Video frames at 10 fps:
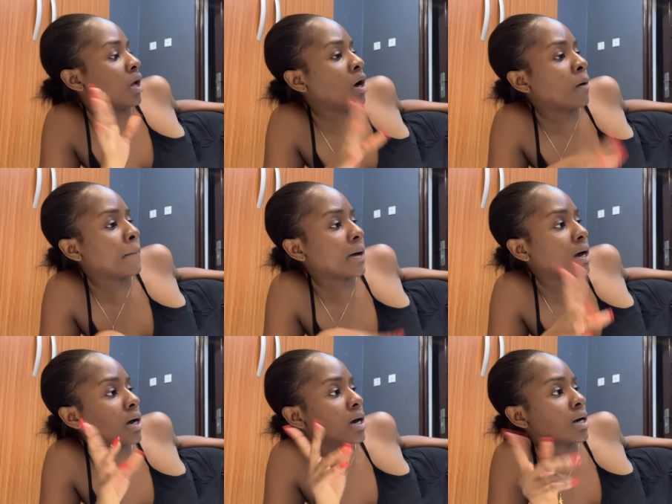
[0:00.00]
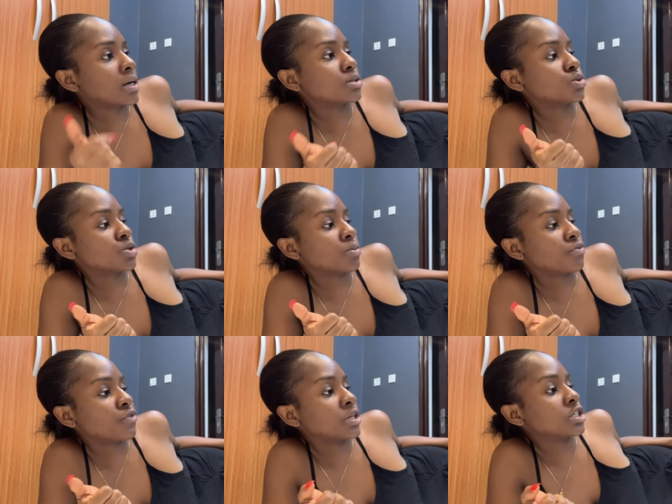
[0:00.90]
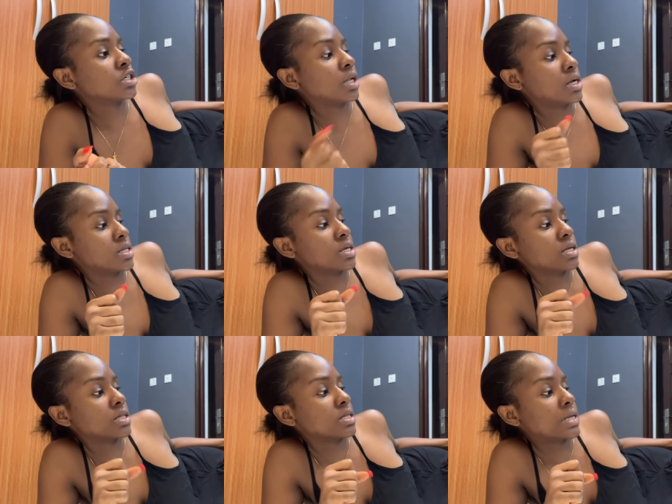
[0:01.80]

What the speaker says: I'll pack, do some French lessons,